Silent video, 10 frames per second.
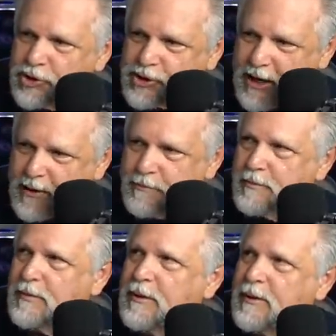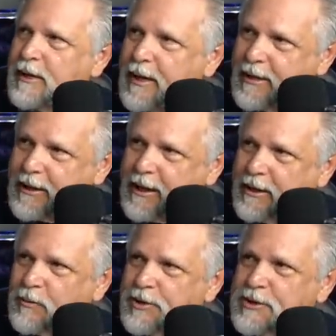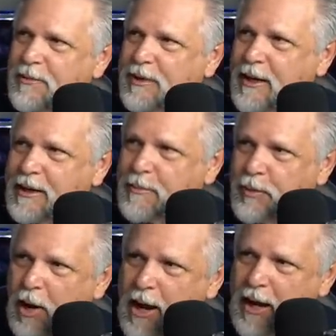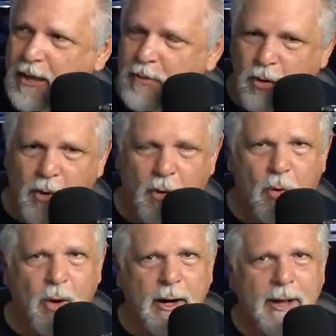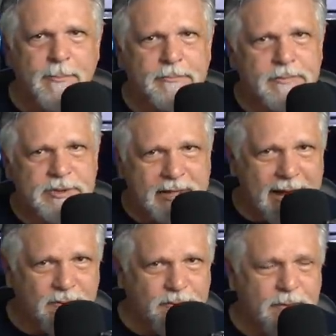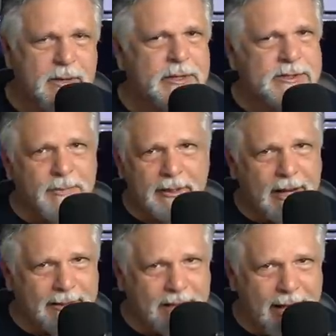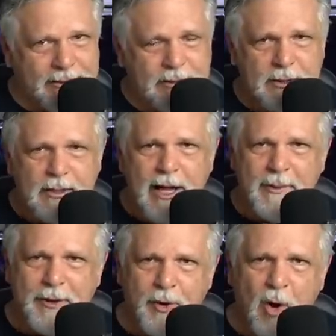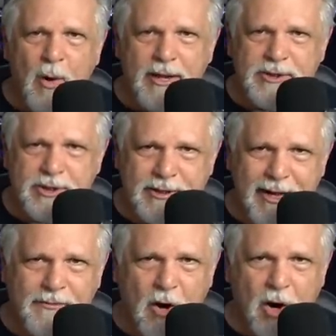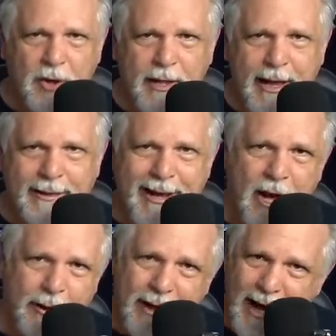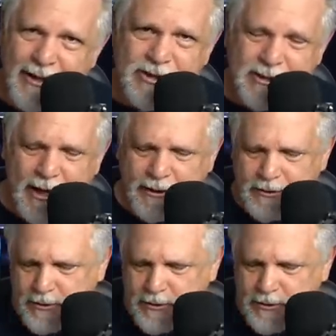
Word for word: keep hitting it with something like a prime or safe, something like that. I mean, there are ways to safeguard, and now in hindsight,